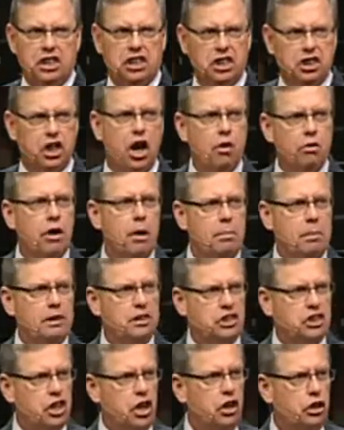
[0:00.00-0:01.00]
showed up
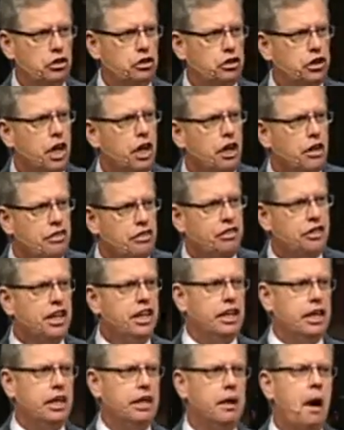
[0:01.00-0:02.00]
at church
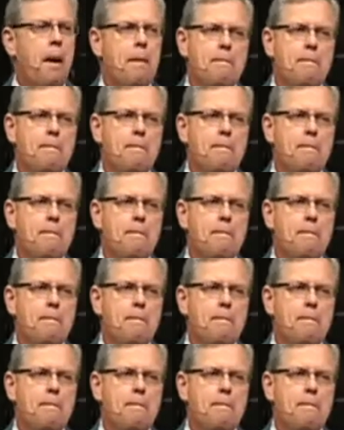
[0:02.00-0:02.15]
thinking,